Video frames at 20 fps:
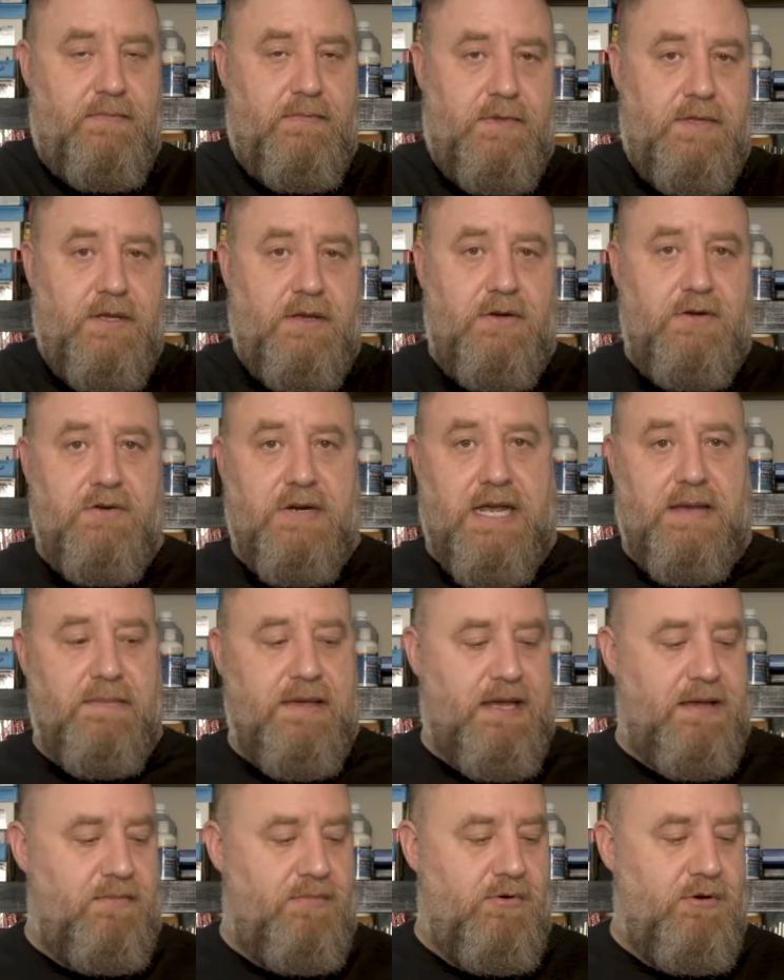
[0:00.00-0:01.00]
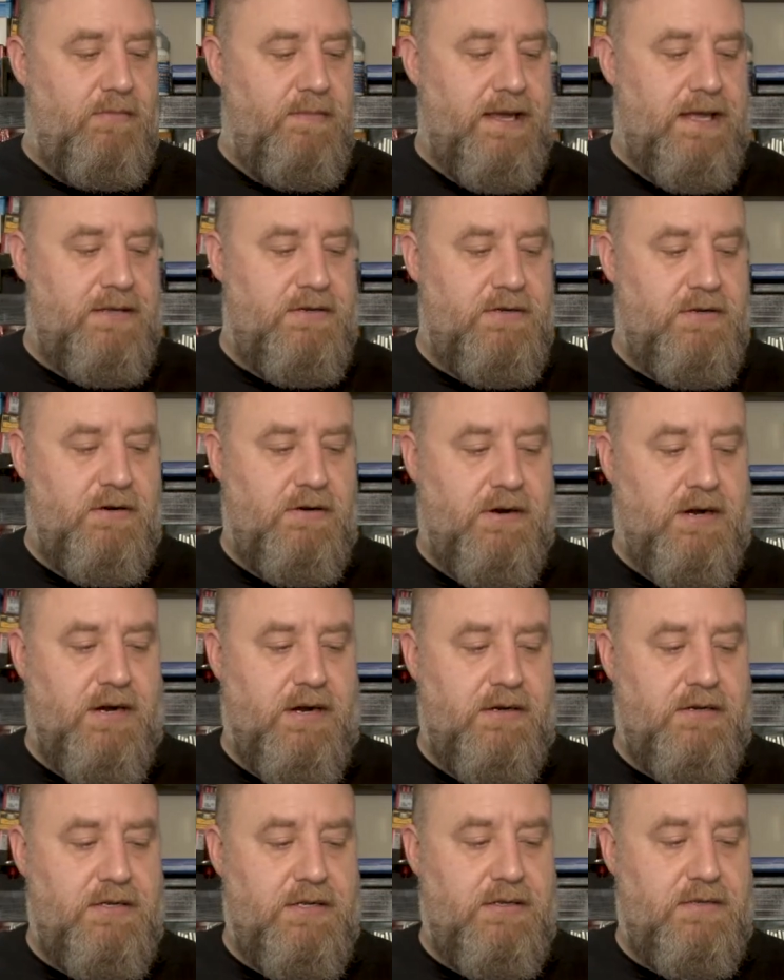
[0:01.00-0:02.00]
don't try and make a poor man's
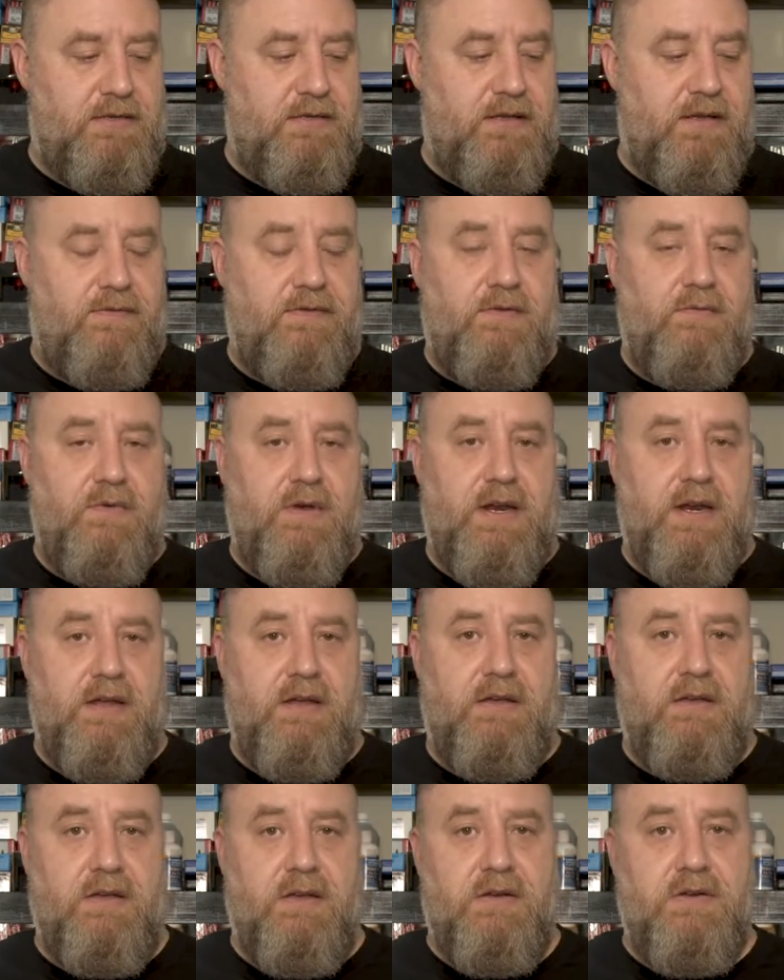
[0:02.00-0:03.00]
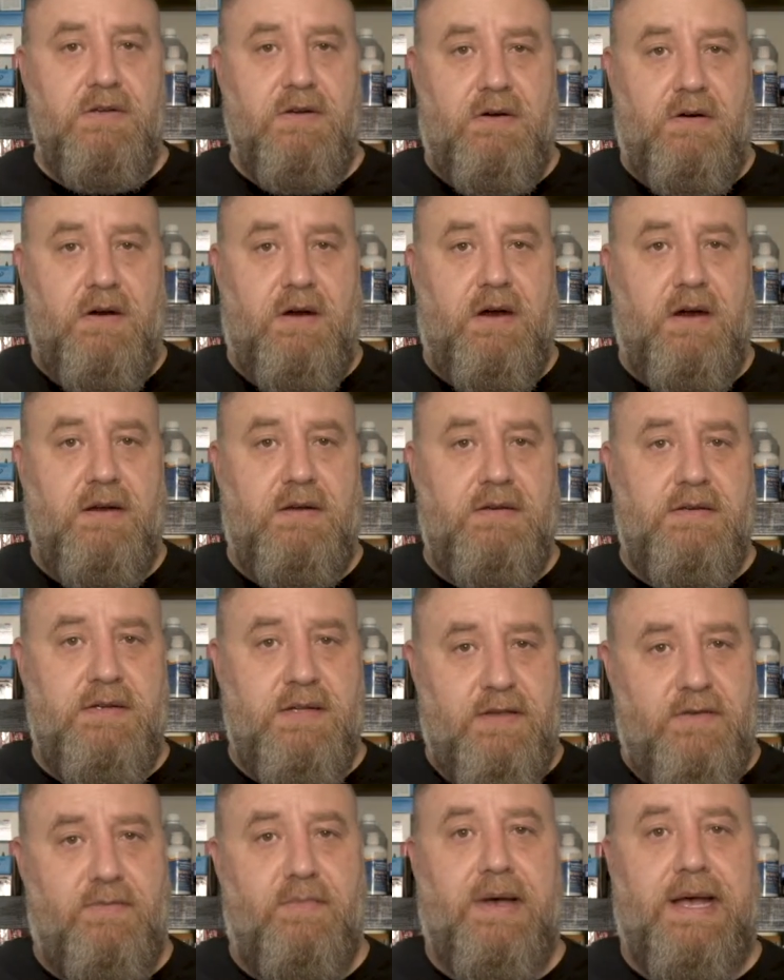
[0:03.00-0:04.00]
Girard. Just, if you want a good Girard,
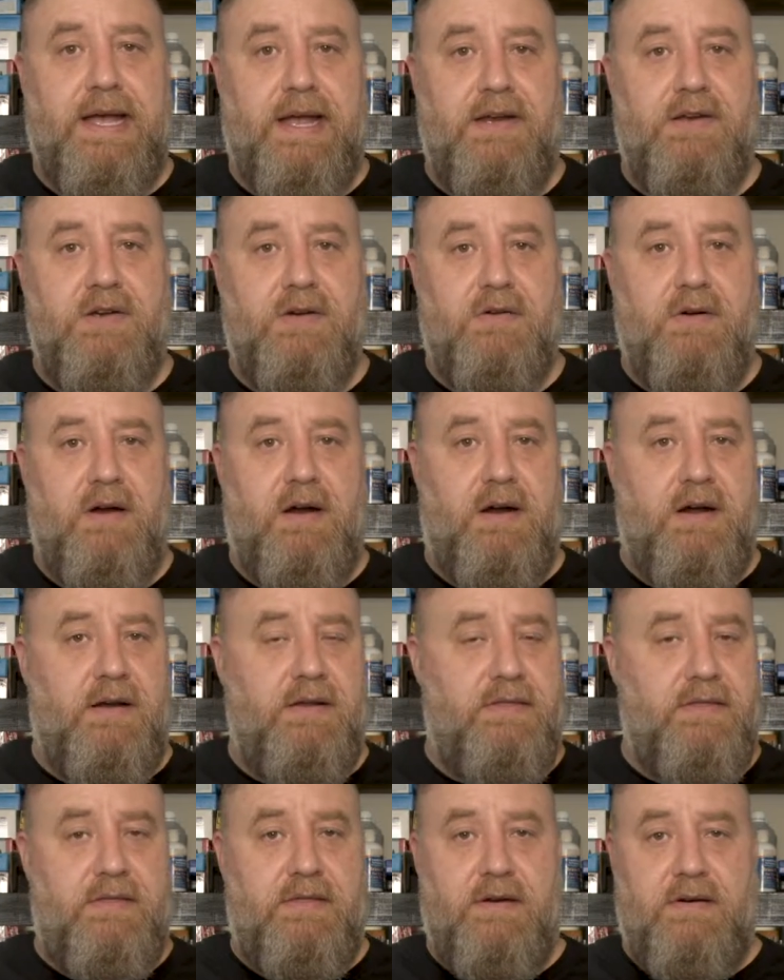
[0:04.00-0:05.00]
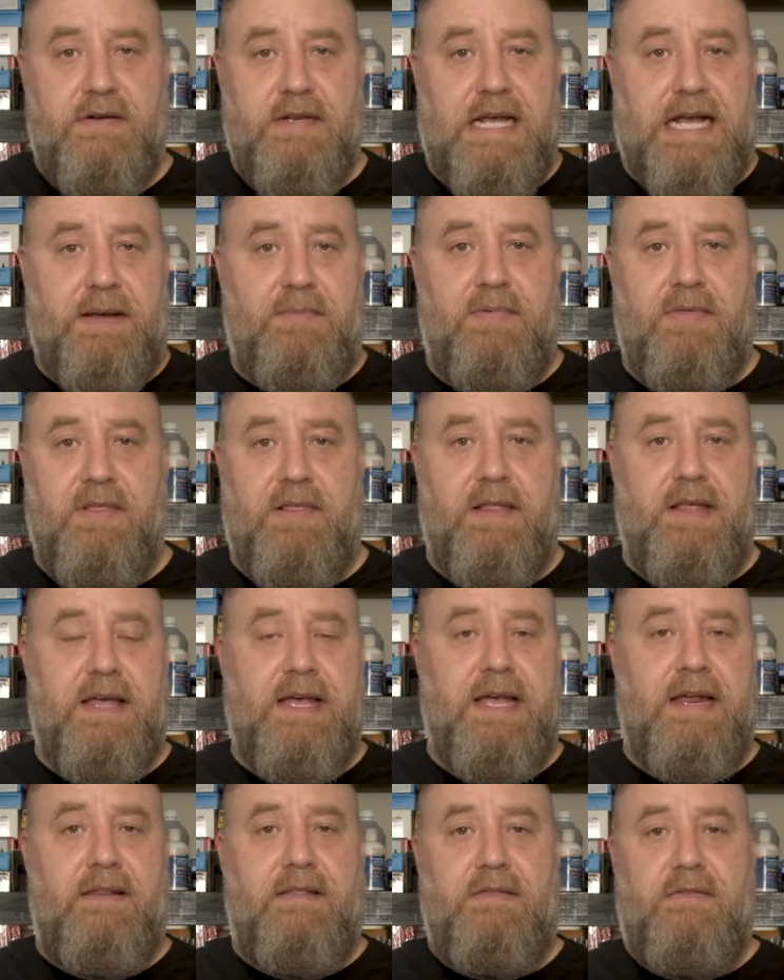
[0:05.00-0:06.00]
just buy a Girard. They're top of the
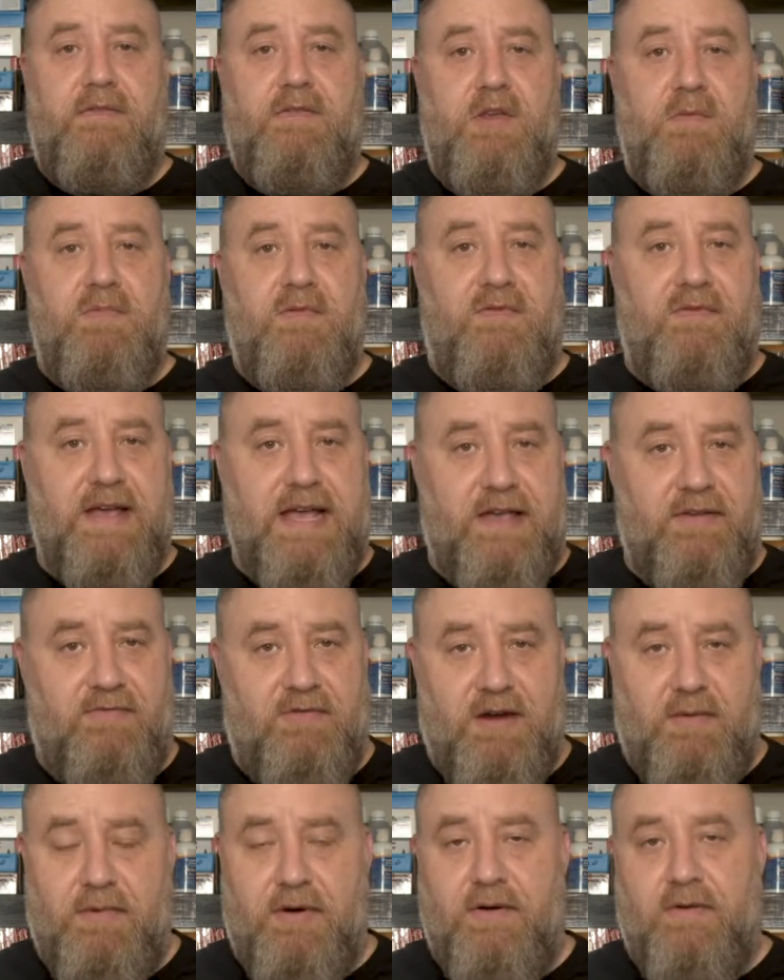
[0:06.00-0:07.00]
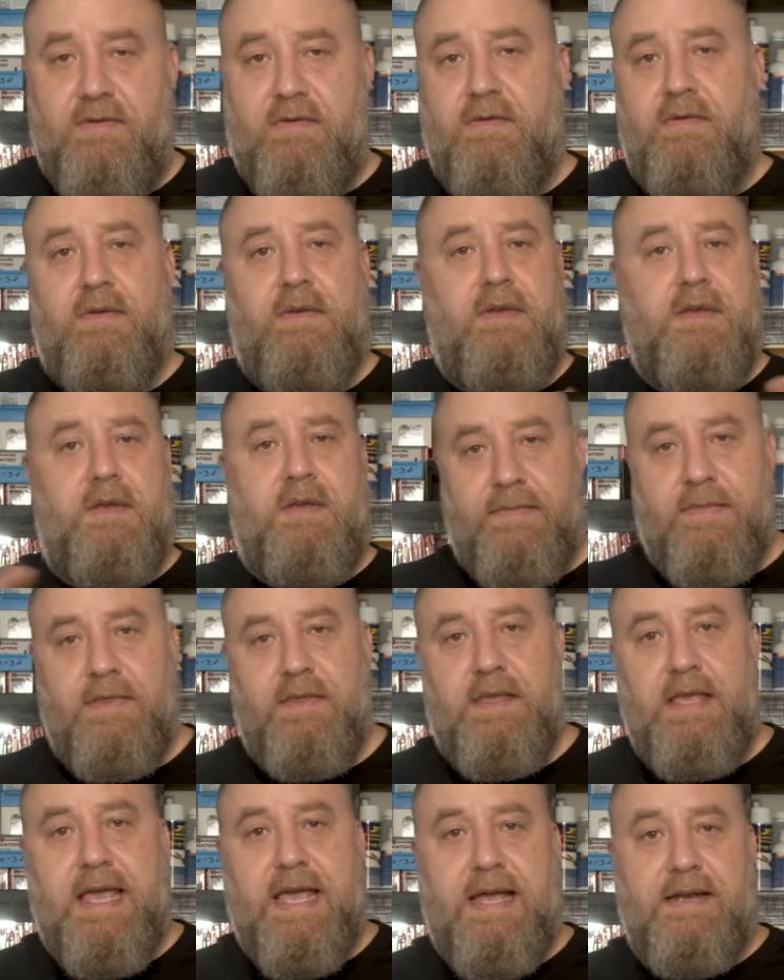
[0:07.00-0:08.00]
line, super fast trimmers.
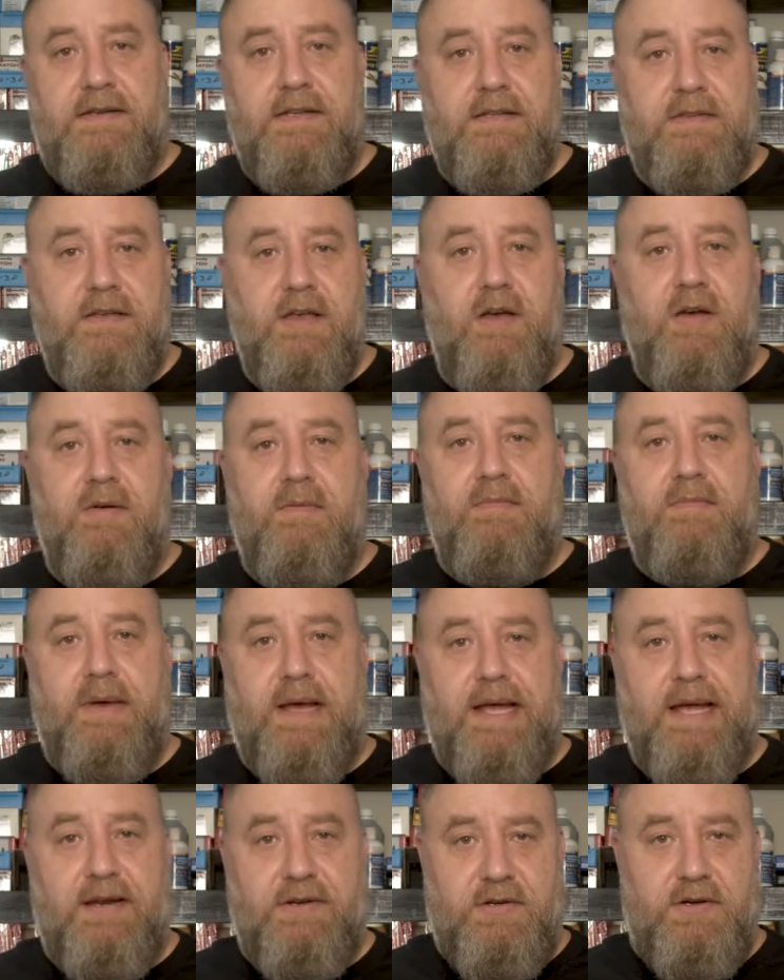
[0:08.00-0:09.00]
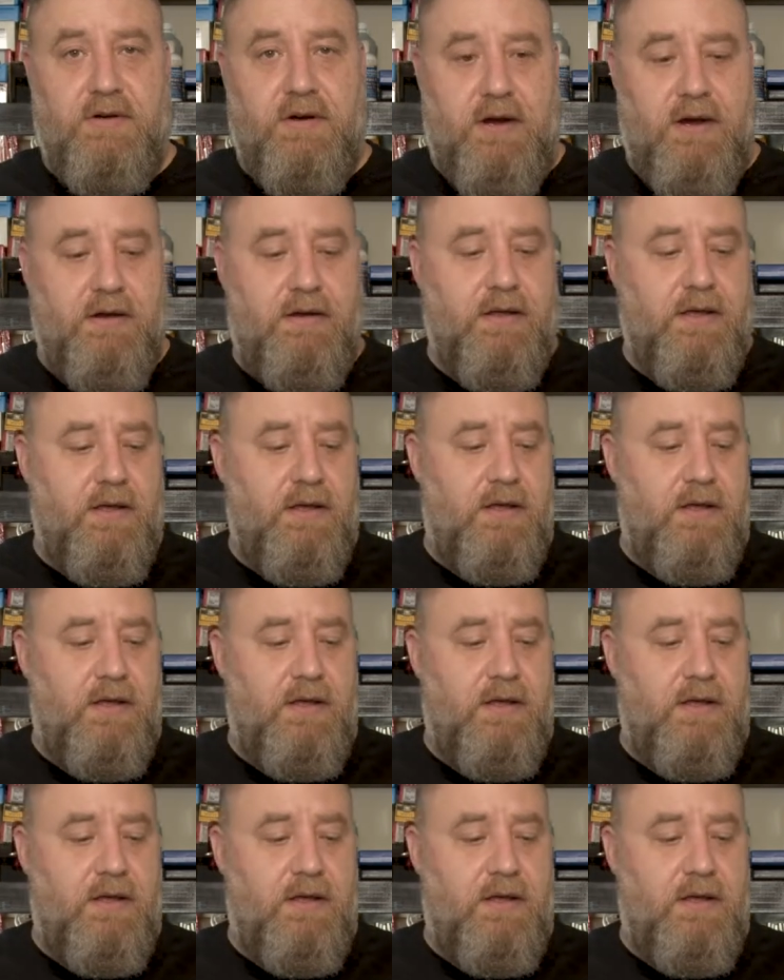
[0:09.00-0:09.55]
Yeah, just go buy a Girard.